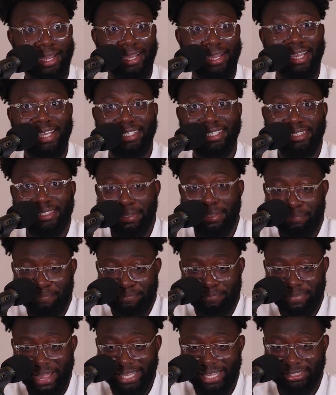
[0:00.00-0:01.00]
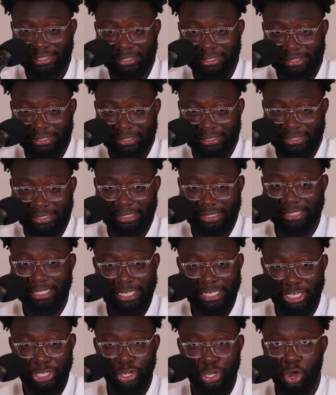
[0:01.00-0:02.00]
He's the best
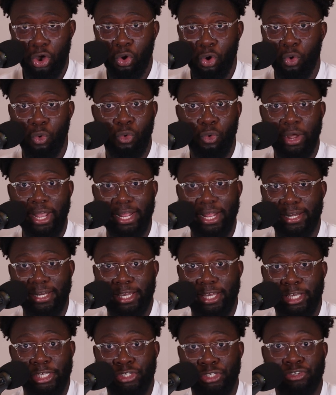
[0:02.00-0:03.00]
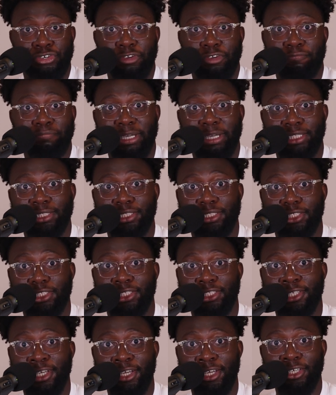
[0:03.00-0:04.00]
CEO in the history of
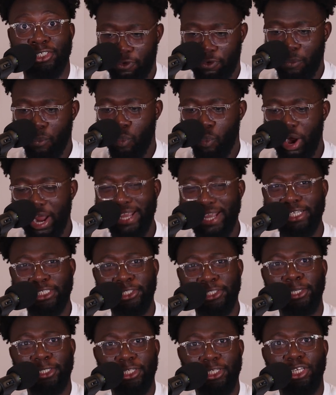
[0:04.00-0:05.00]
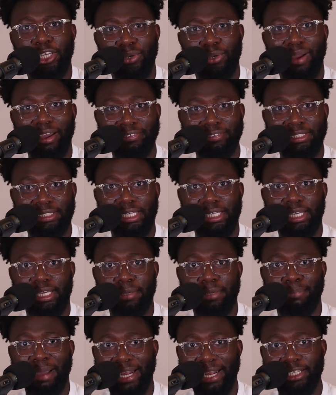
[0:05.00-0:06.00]
business from where he took the
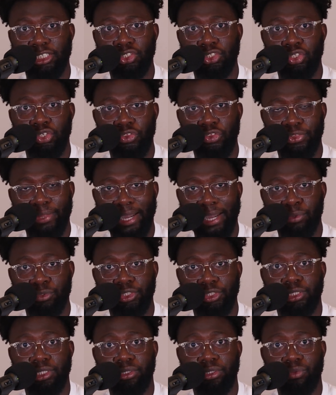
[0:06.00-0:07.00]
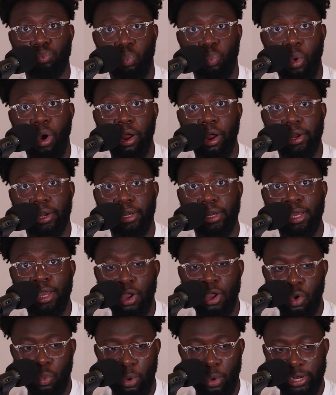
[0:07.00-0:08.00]
UFC back in 2001
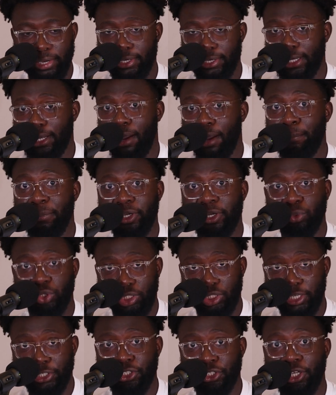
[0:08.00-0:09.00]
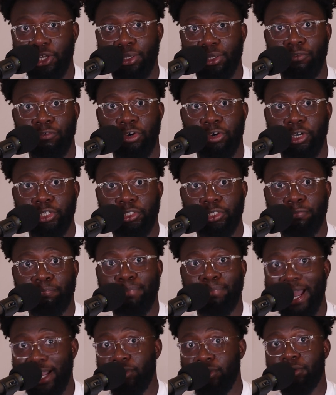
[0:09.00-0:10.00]
when the company was literally on the verge of
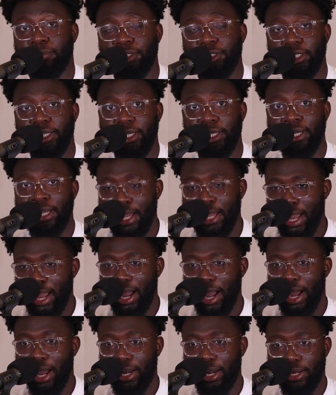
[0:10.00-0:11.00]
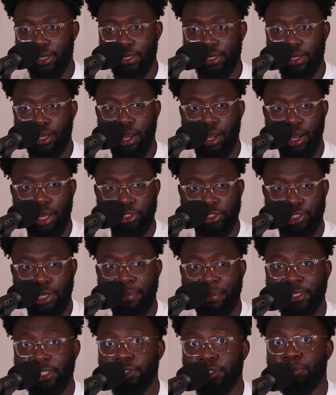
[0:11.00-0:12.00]
bankruptcy and uh,
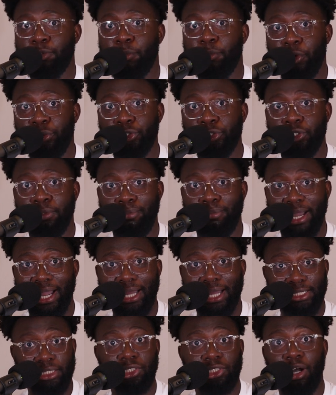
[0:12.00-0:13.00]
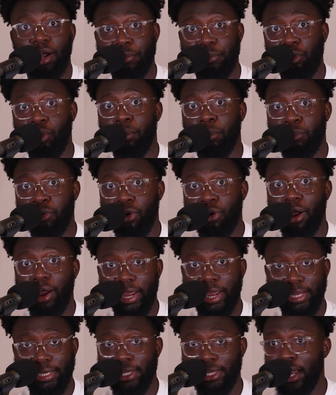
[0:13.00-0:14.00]
Japanese promotion back at the time called
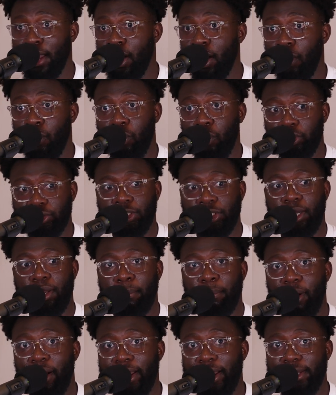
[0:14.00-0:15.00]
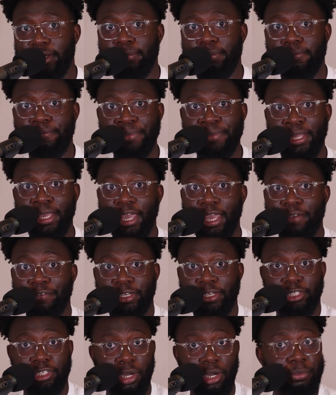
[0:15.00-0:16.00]
Pride was going to buy them.
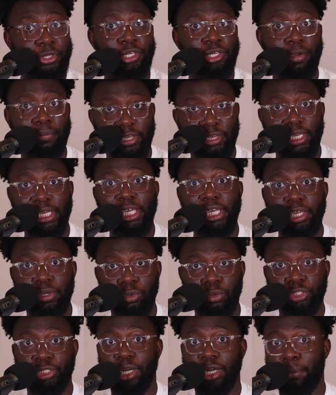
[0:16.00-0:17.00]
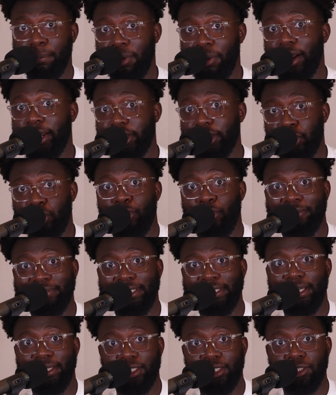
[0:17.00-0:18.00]
Even WWE was going to buy the
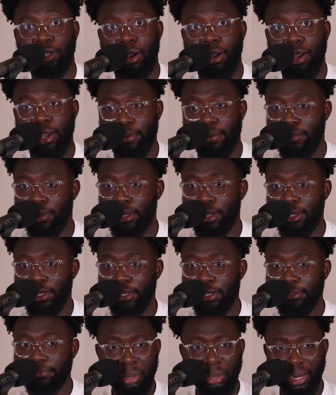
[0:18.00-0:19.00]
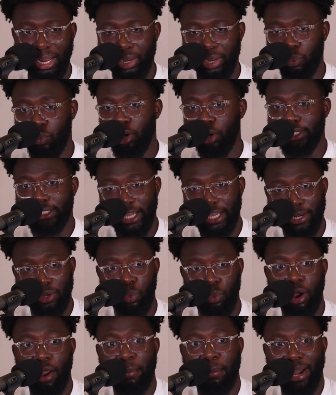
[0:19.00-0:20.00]
UFC at the time. But like what Dana
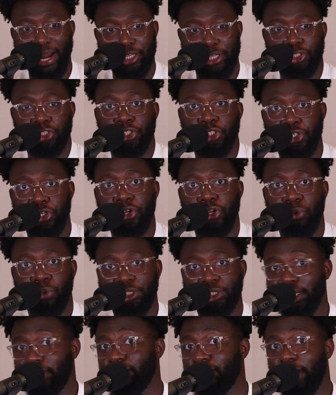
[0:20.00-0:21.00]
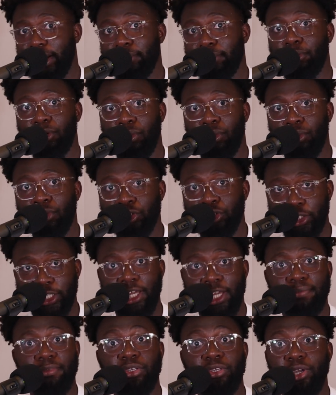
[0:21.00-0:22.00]
White managed to do was incredible to
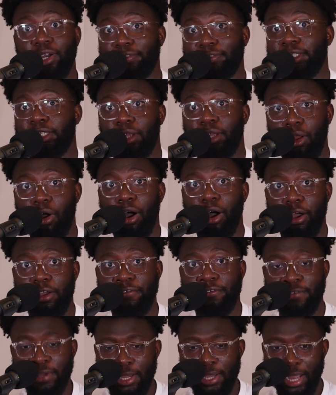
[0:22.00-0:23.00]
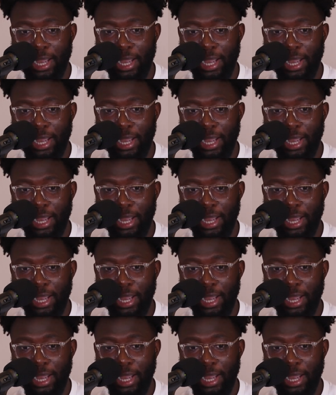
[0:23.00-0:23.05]
keep the UFC alive.